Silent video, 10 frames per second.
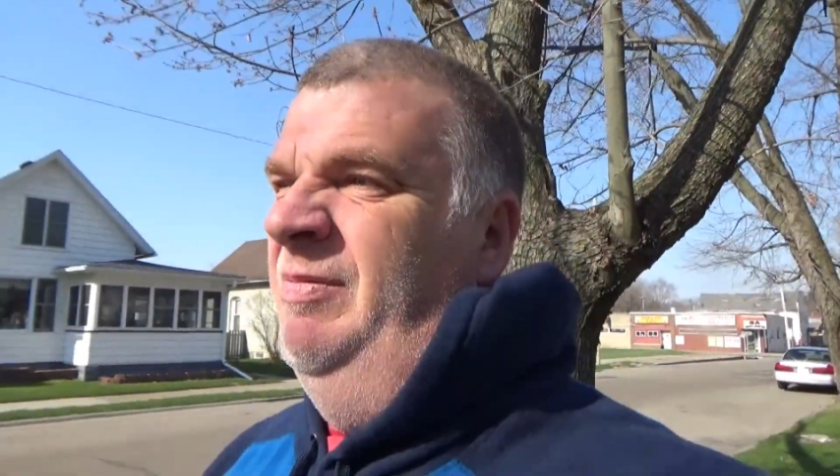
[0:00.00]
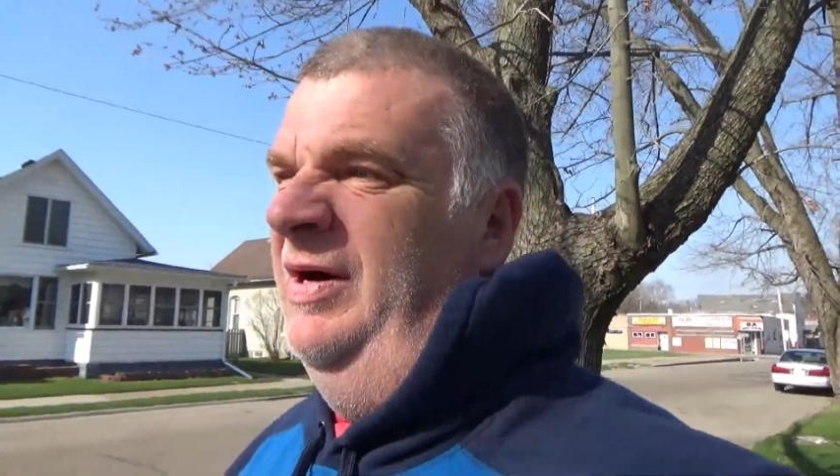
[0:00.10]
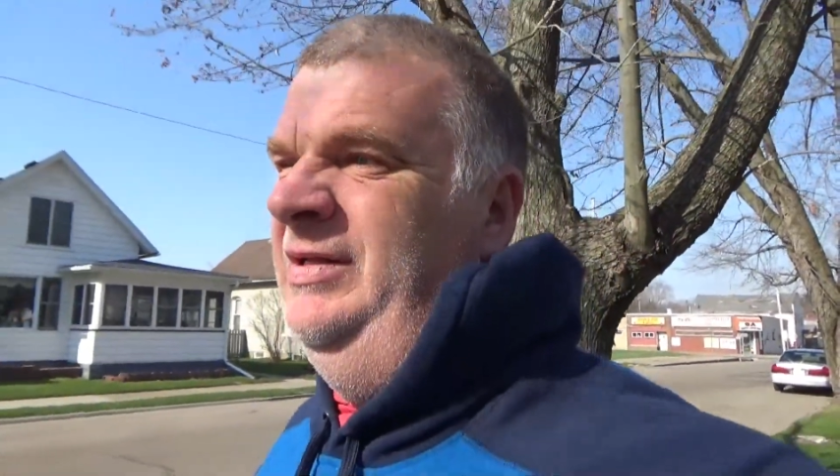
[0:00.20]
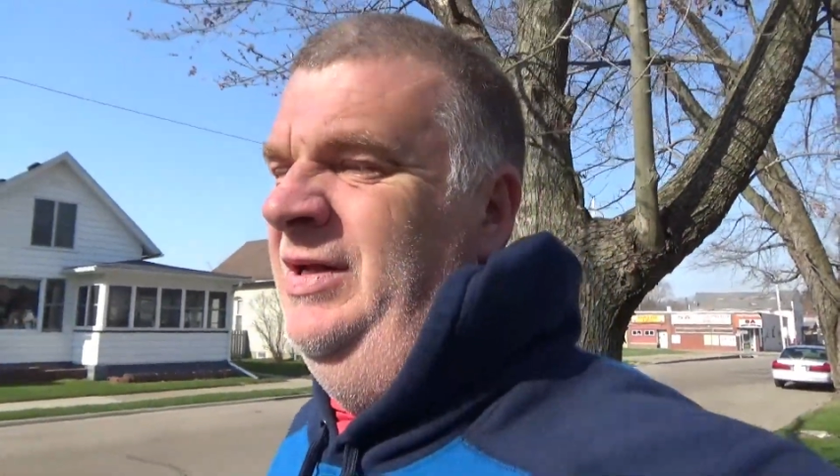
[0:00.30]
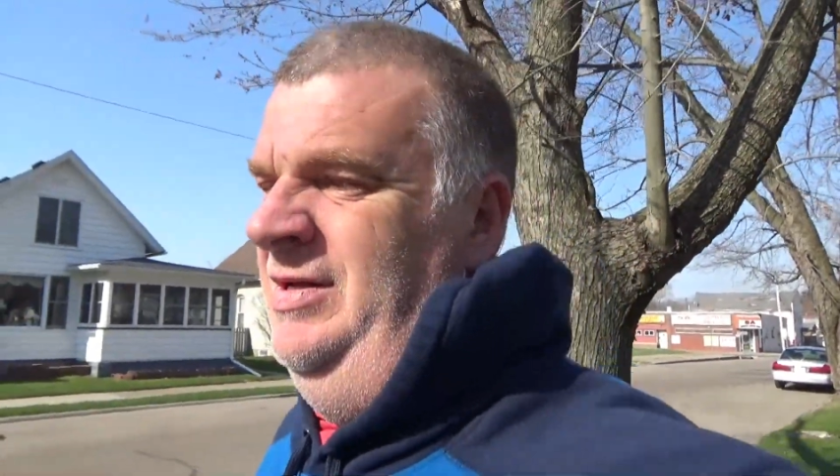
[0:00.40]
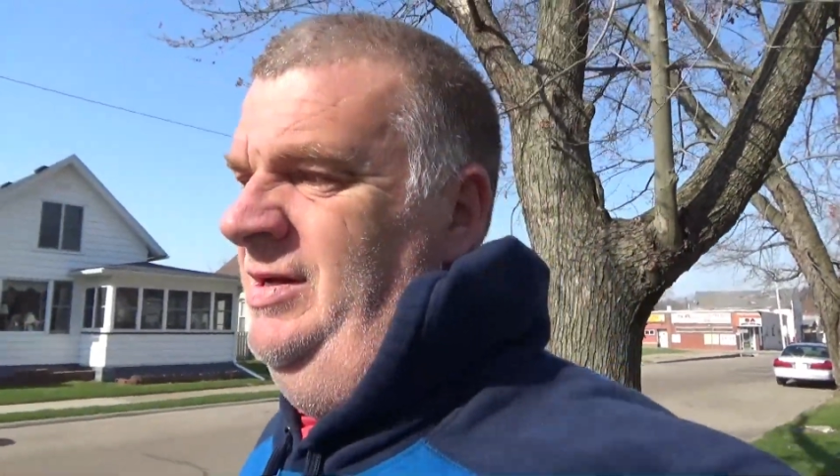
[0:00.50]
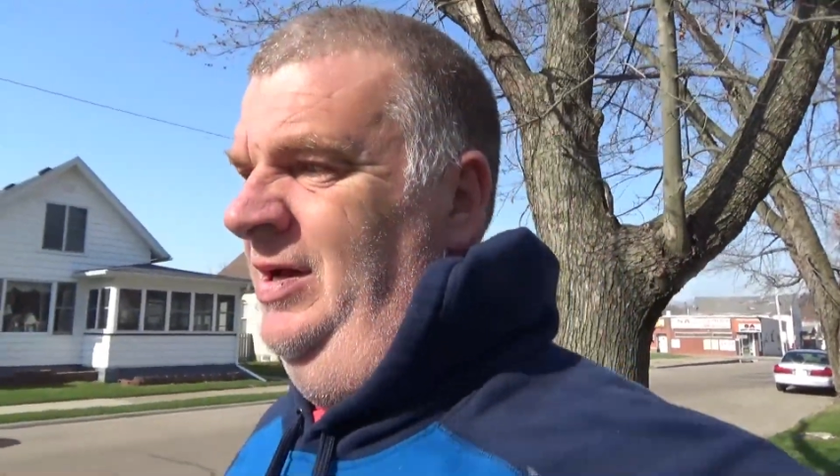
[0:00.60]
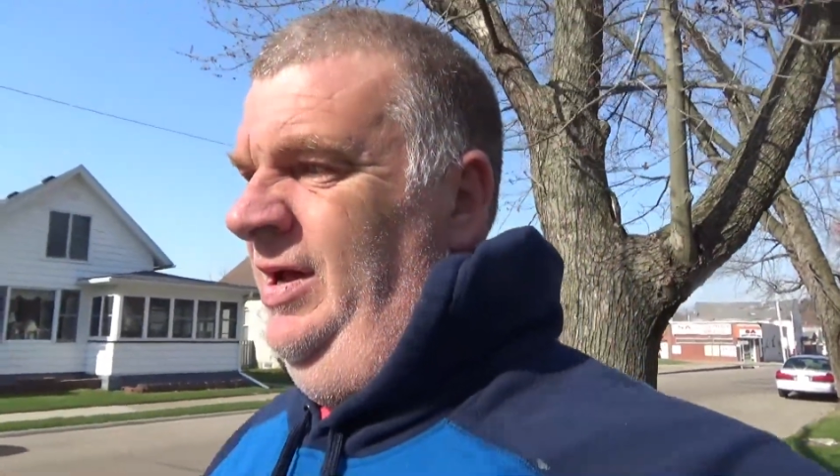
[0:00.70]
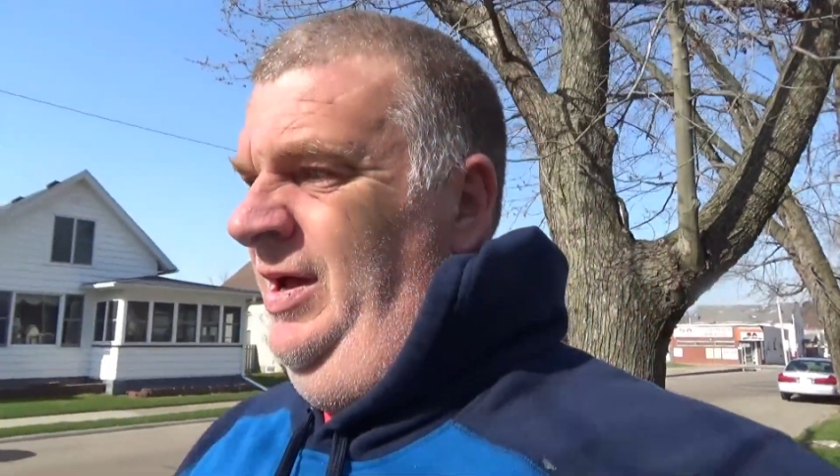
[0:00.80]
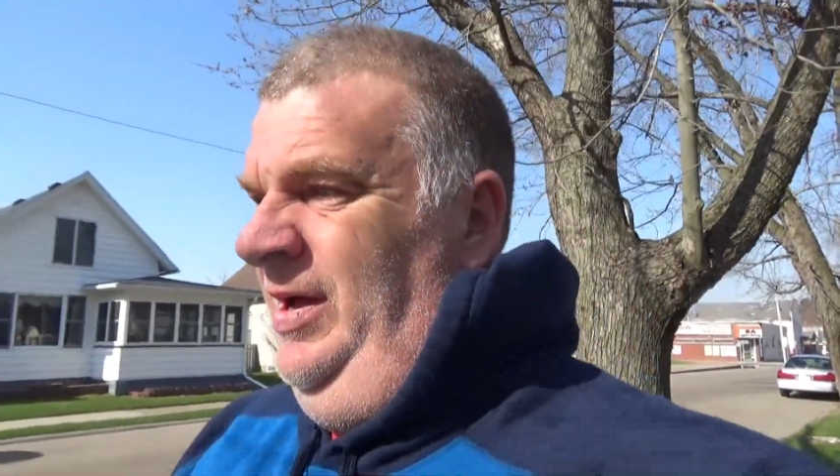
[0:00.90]
But
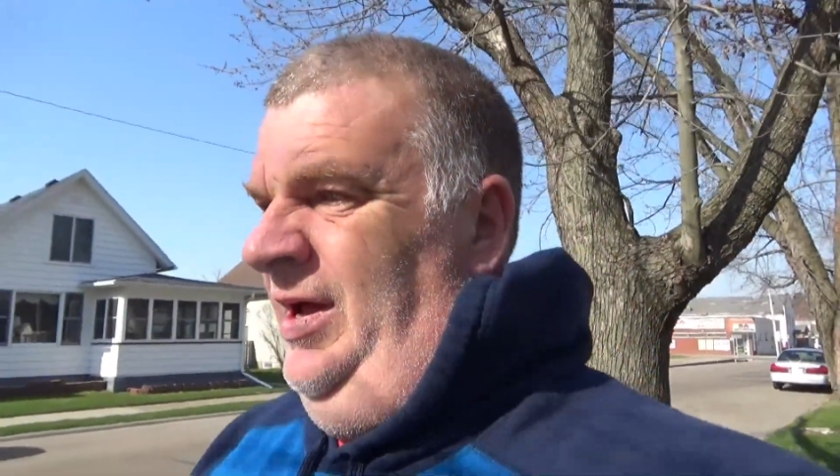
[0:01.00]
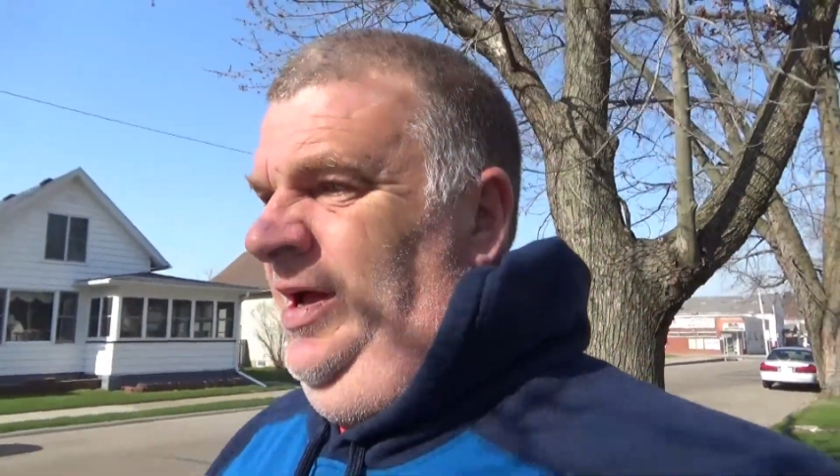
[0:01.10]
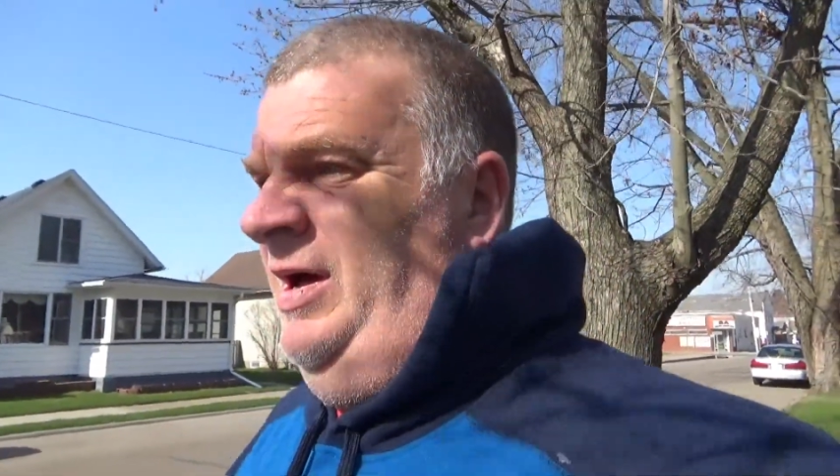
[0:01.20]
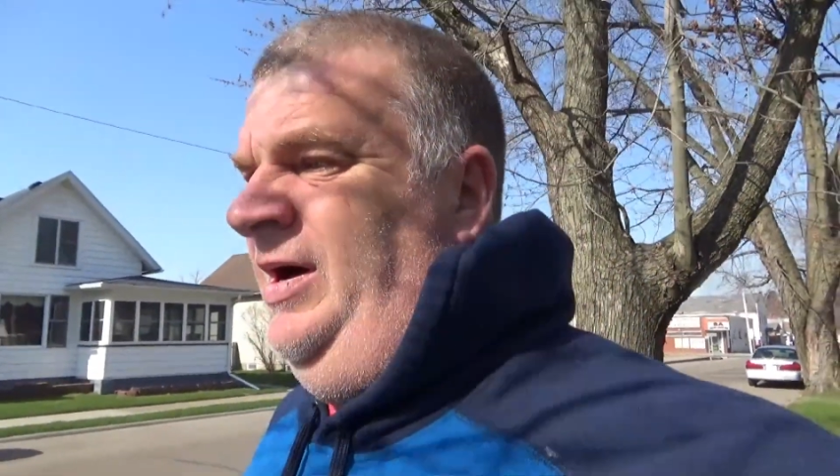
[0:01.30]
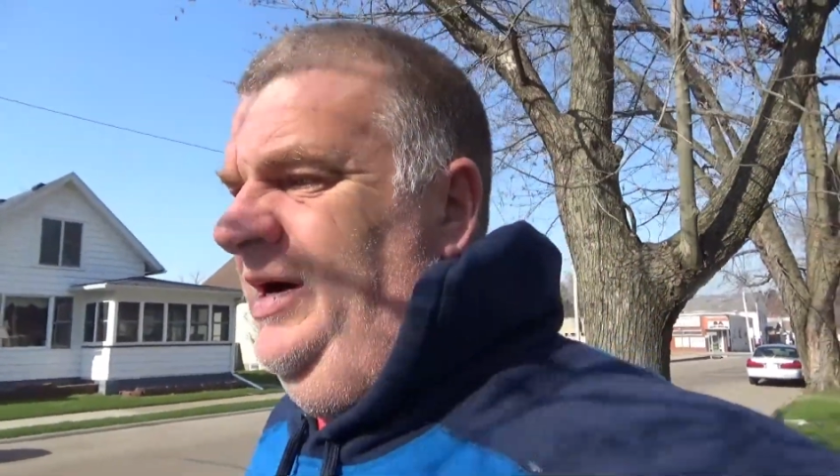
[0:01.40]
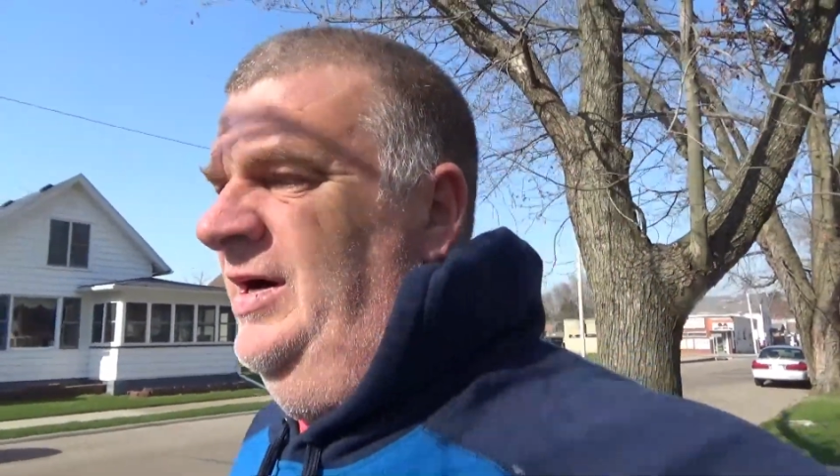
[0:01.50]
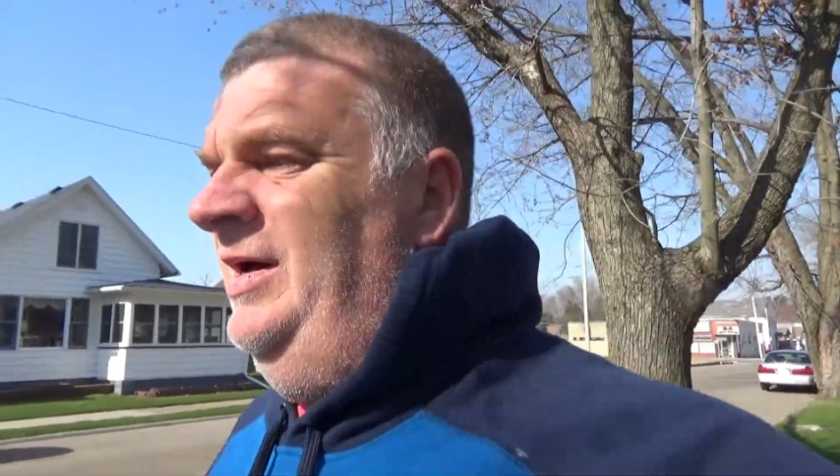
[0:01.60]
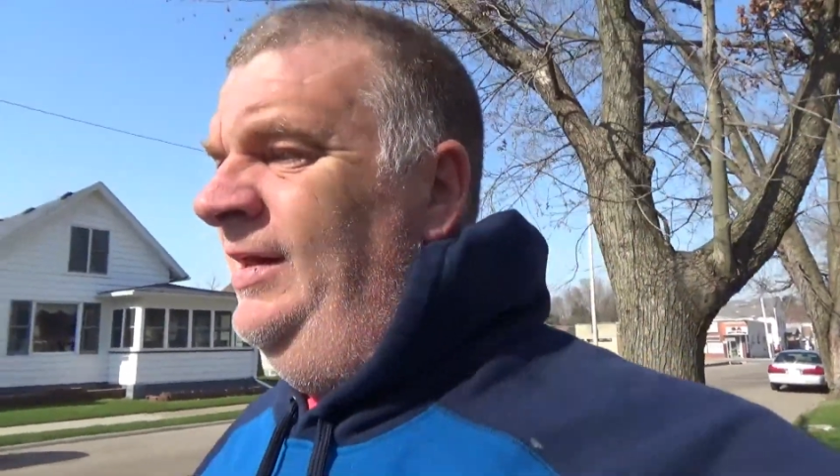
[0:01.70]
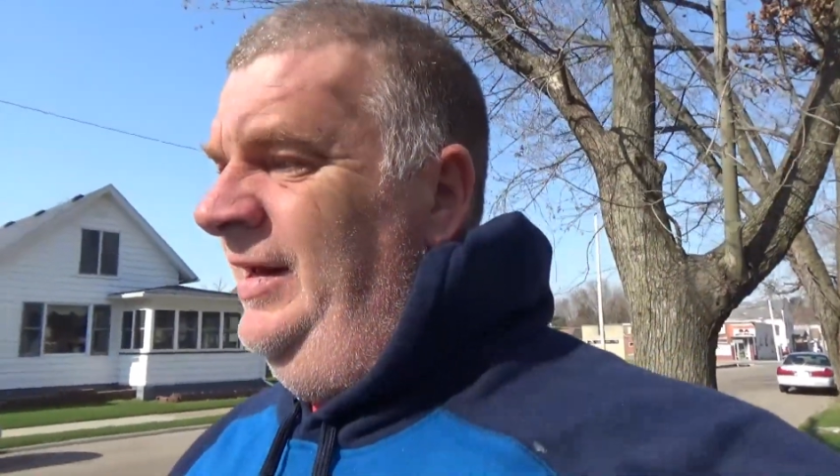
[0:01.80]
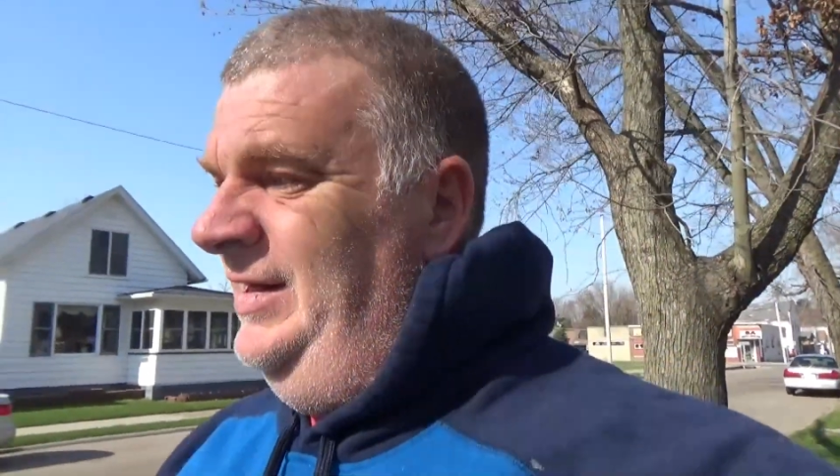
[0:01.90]
at